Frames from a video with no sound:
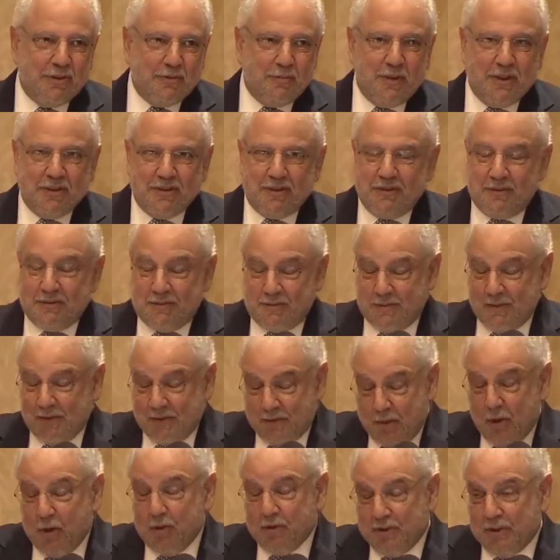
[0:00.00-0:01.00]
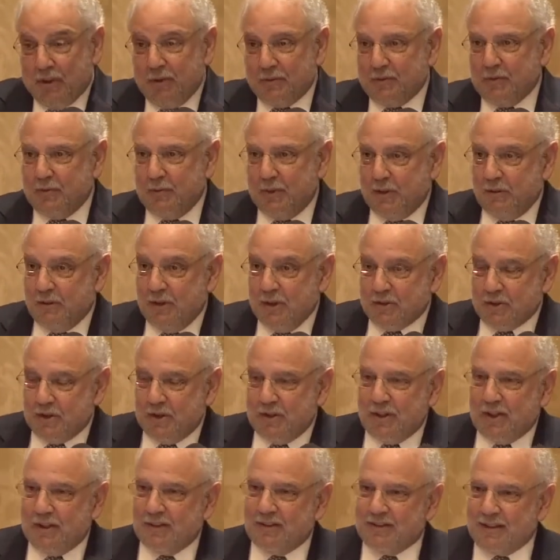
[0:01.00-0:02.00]
me herself to me
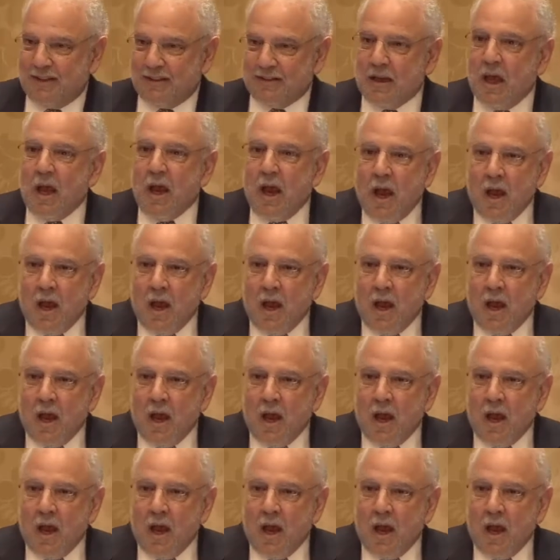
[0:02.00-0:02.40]
initially and says